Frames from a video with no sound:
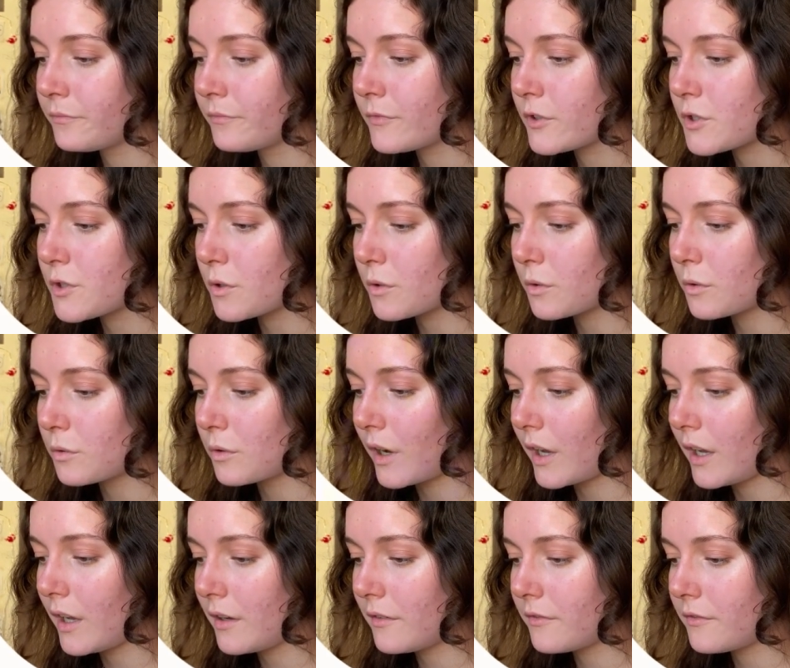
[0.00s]
So I
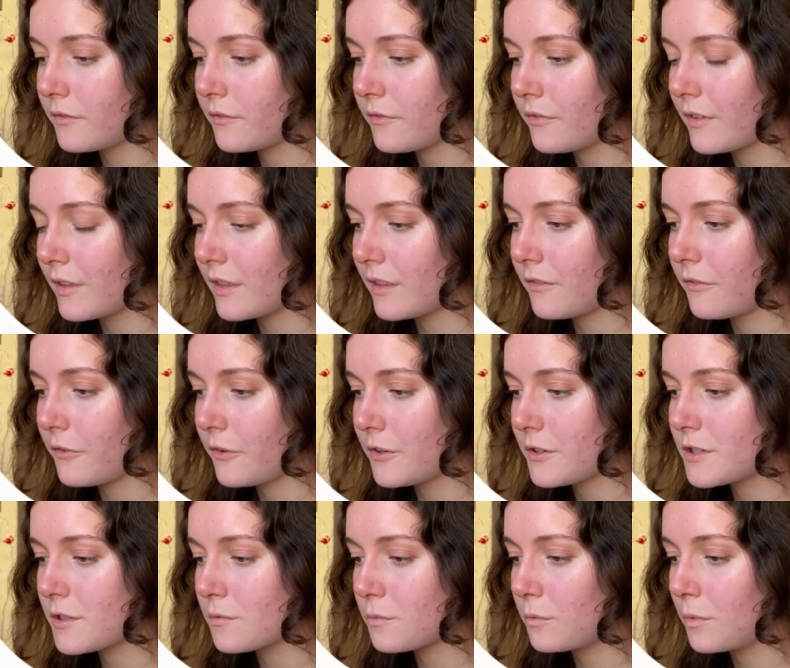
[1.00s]
have the
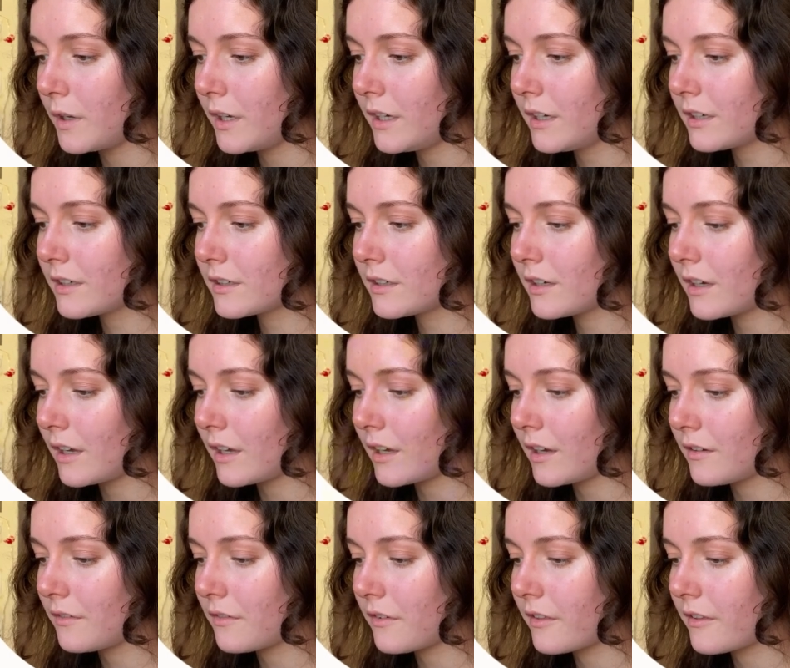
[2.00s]
first week, I
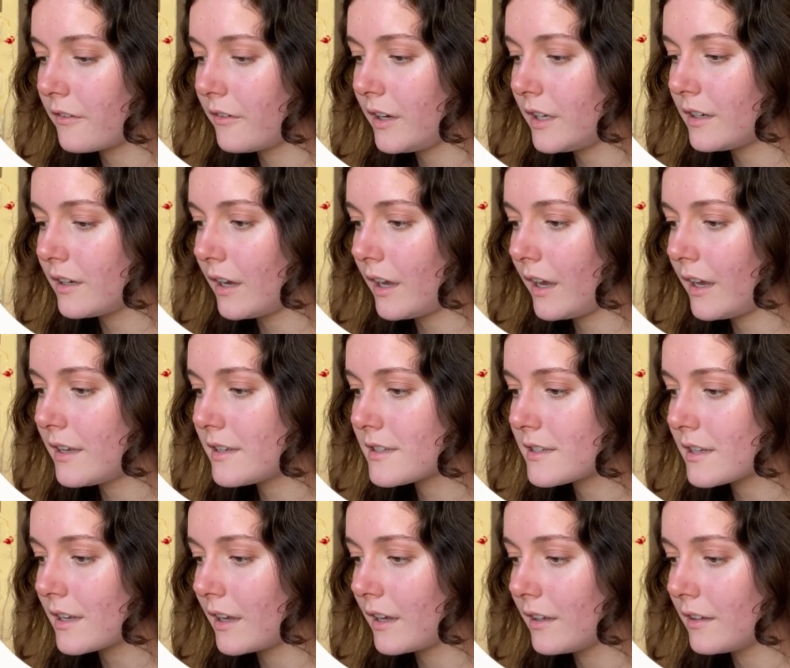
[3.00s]
have 3
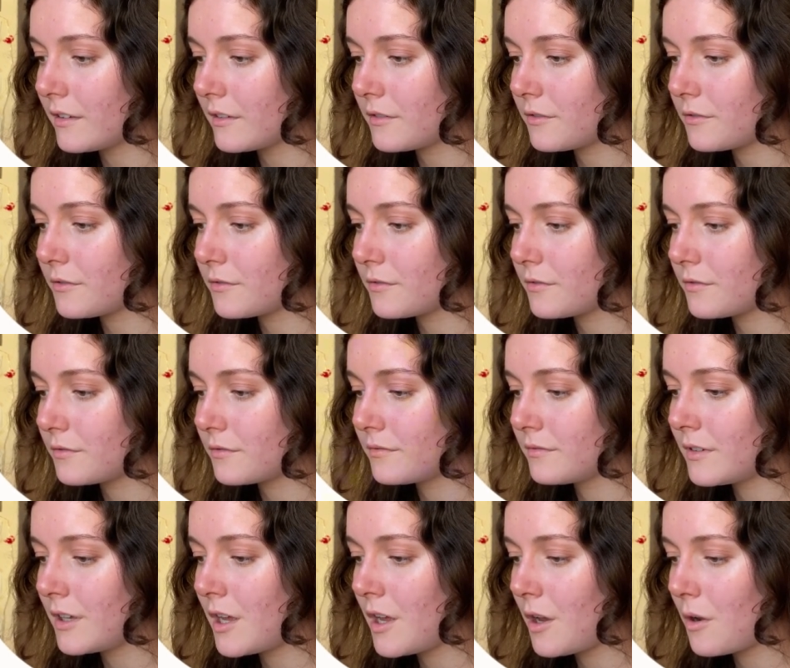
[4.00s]
days and
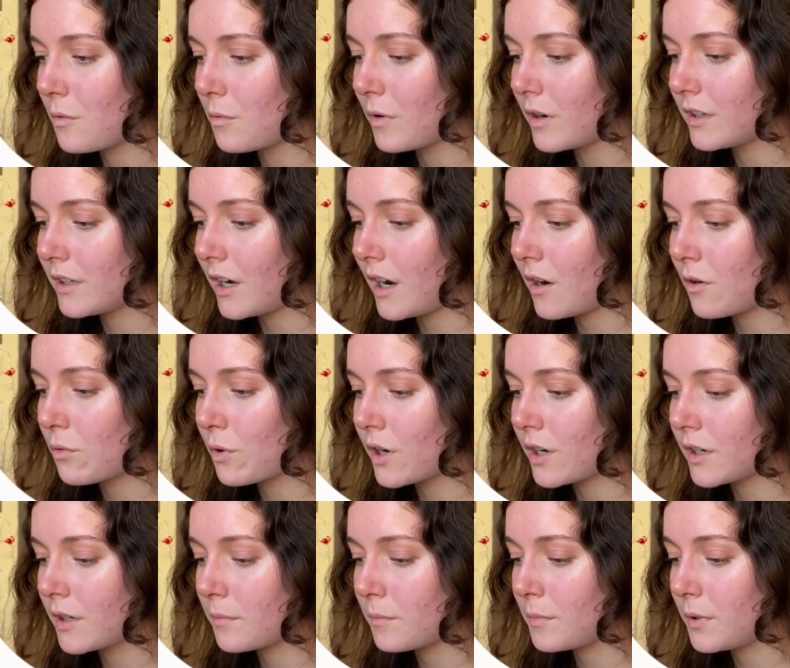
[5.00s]
1
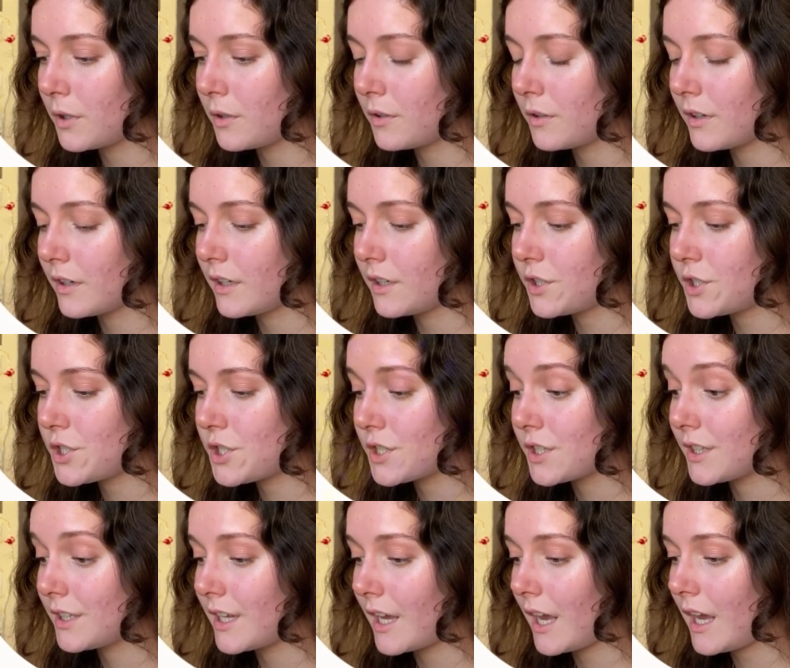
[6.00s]
hour per each
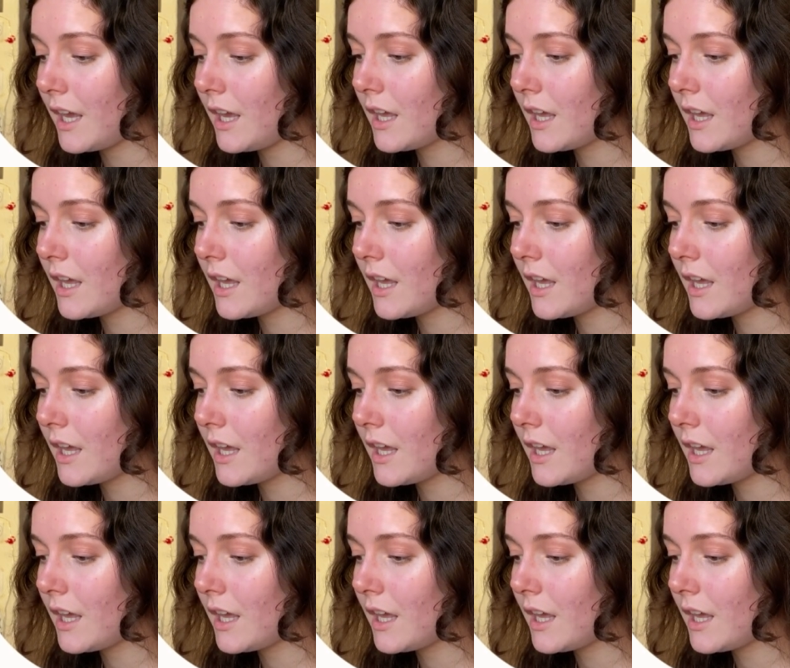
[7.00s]
day.